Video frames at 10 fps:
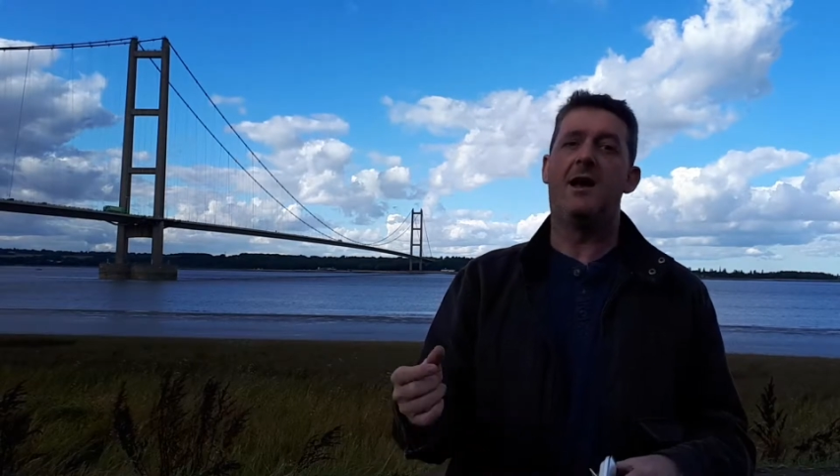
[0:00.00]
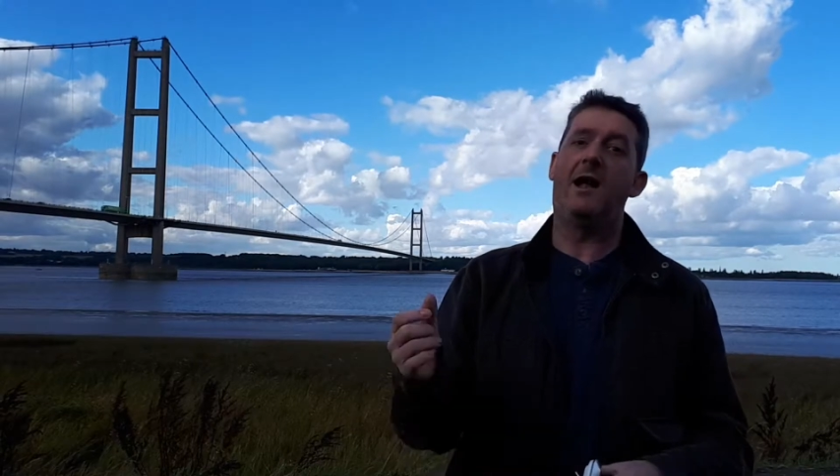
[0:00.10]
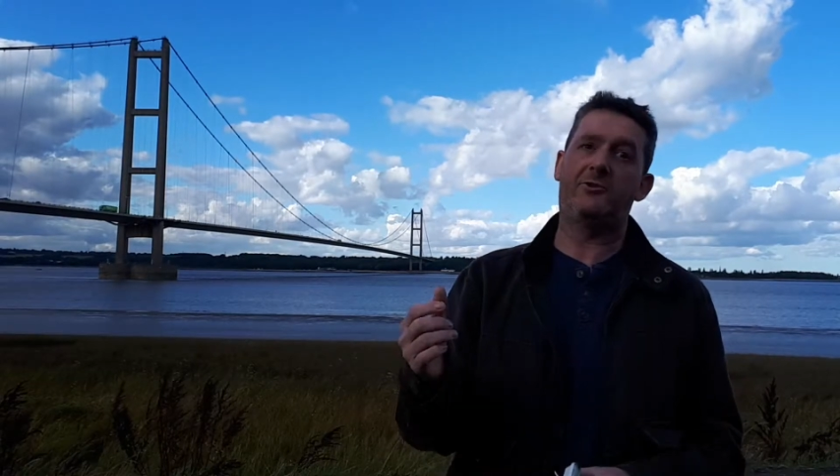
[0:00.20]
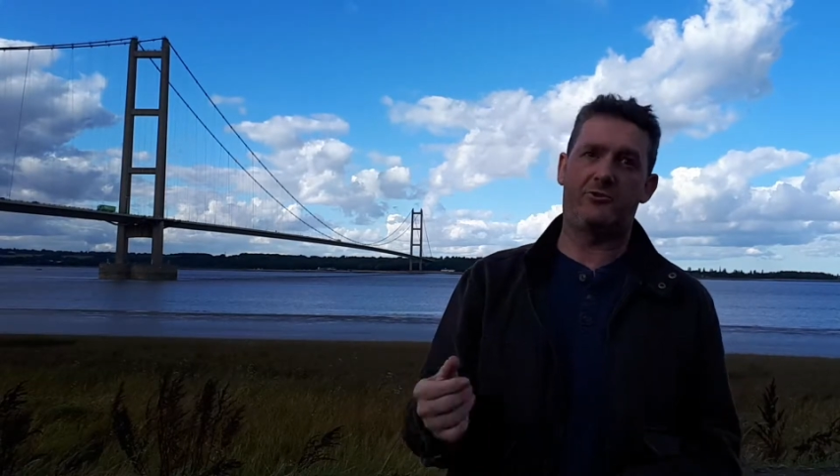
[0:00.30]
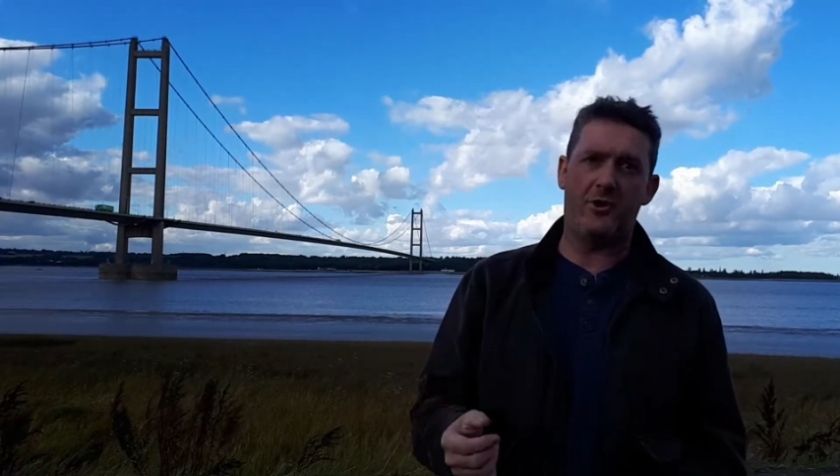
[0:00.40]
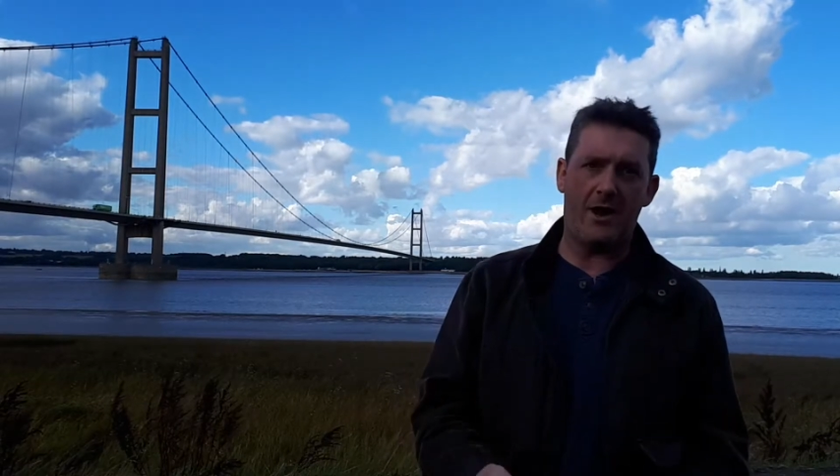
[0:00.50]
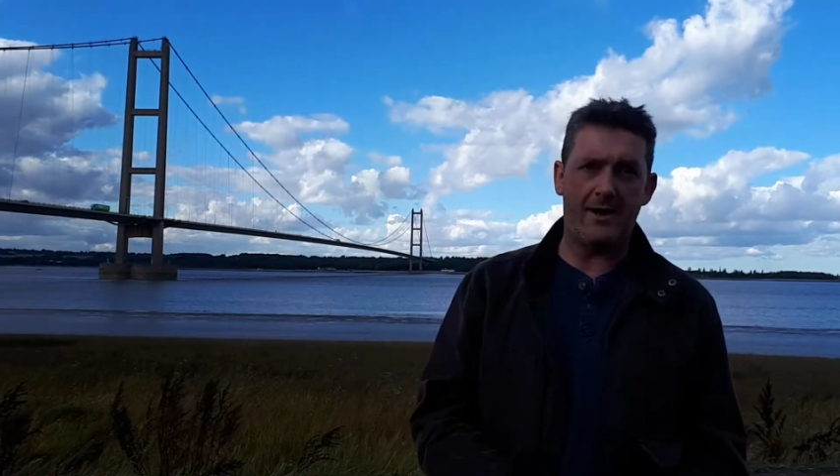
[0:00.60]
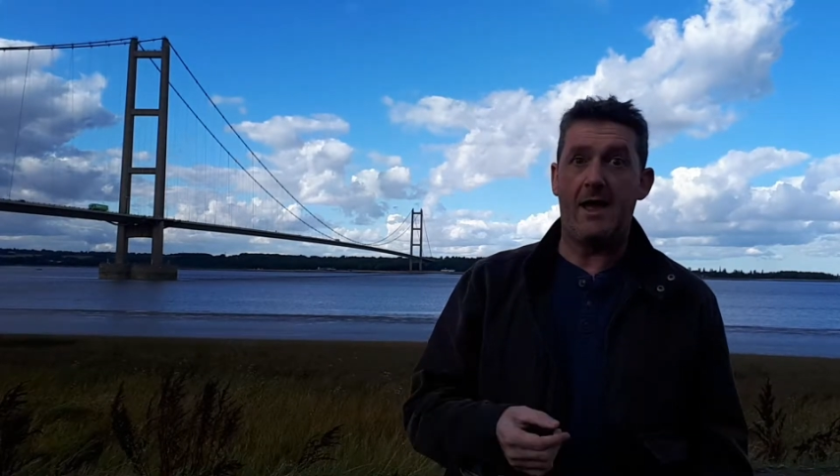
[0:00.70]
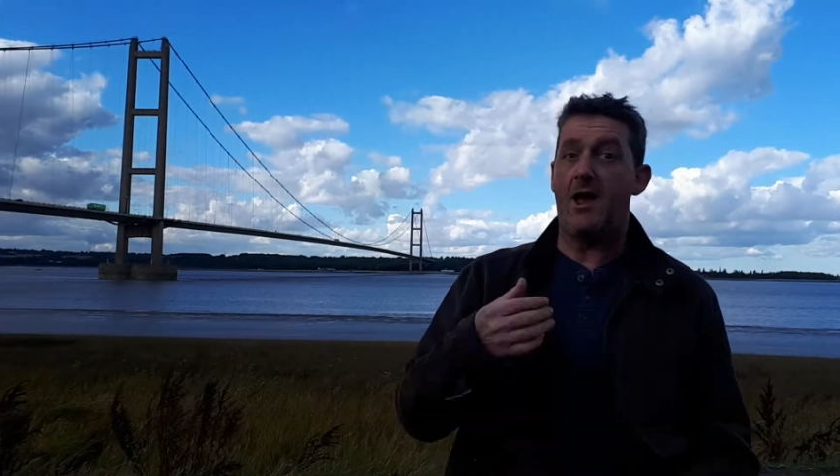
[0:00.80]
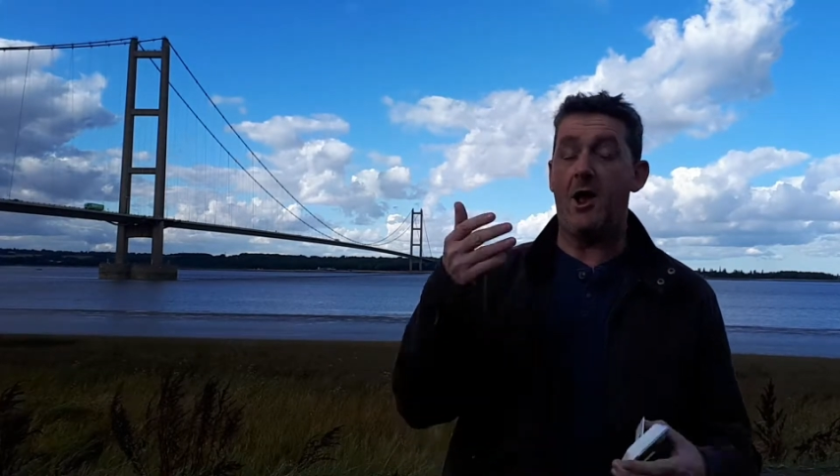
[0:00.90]
I'll
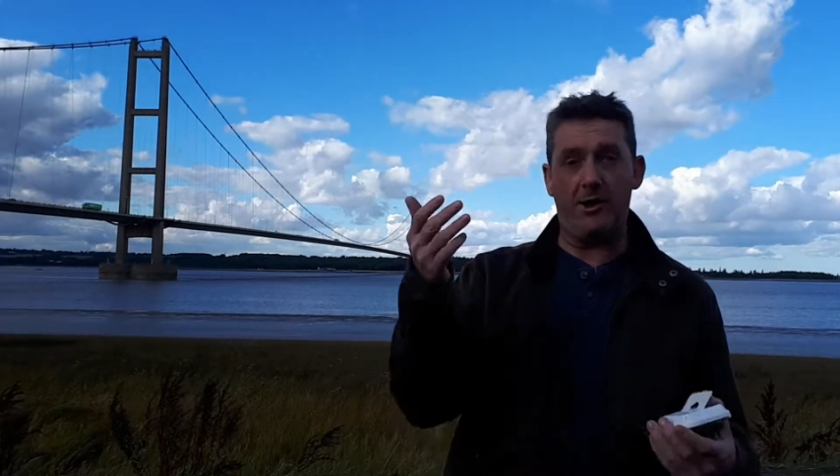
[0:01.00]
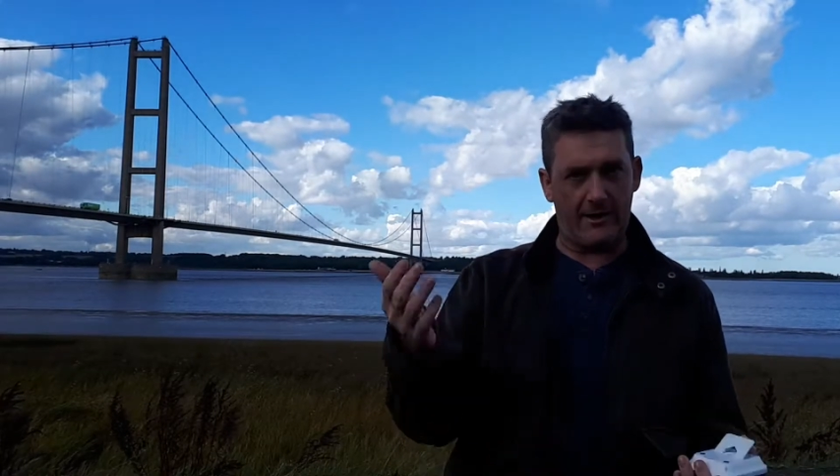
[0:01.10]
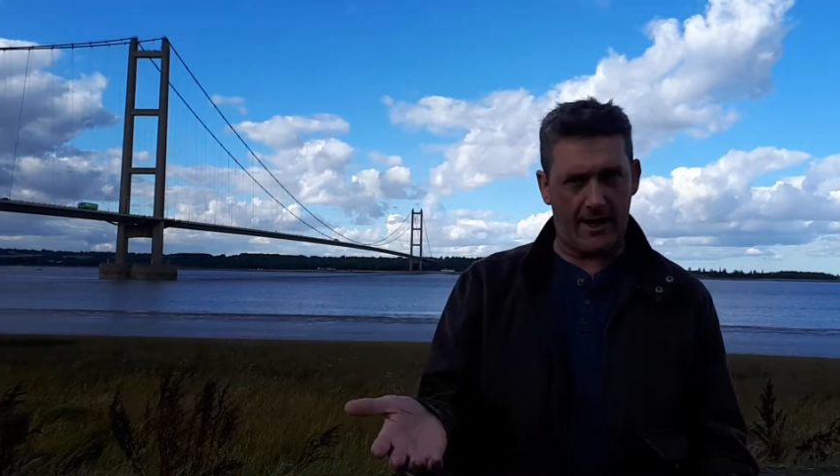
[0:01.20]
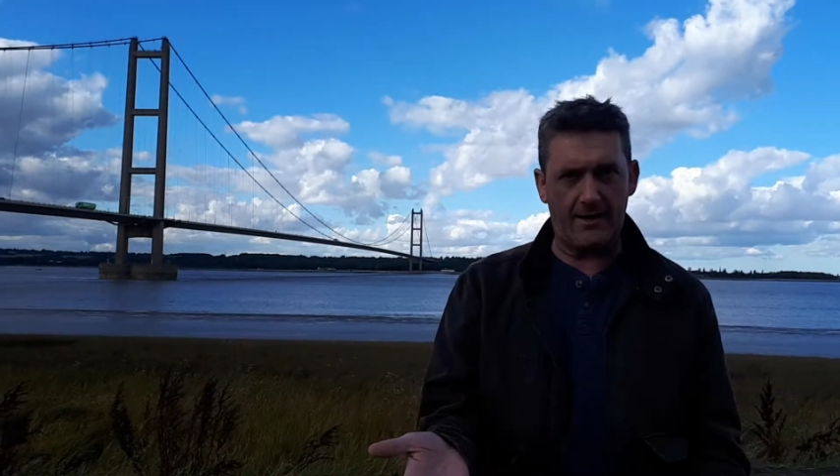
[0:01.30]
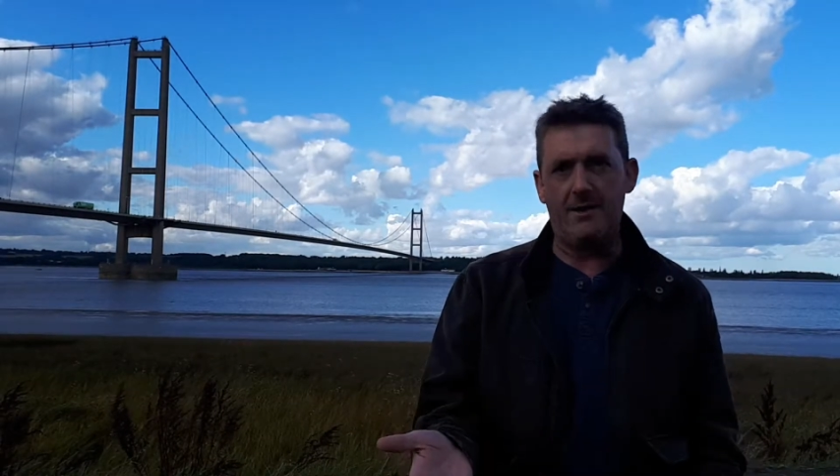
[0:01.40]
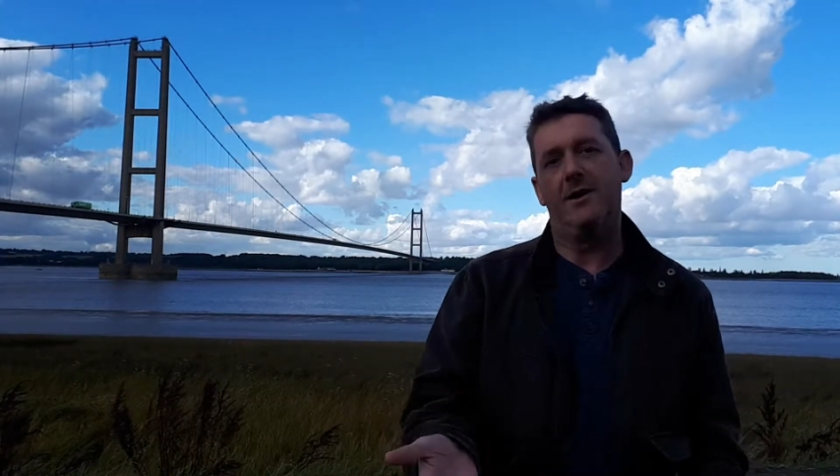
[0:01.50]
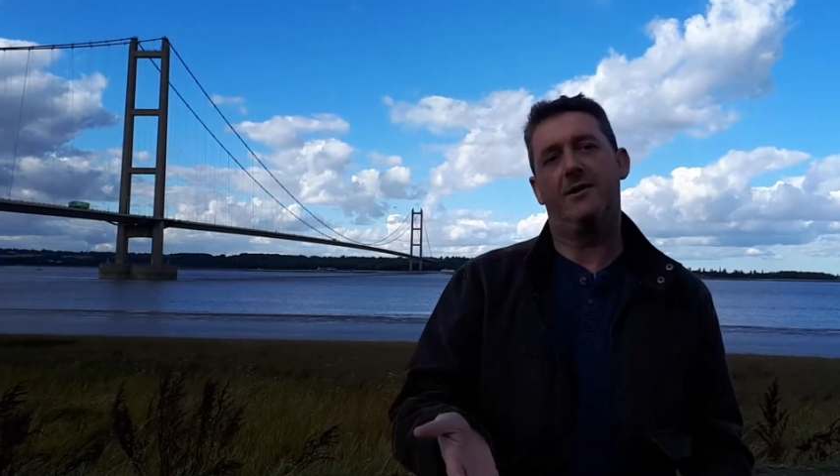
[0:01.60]
try again,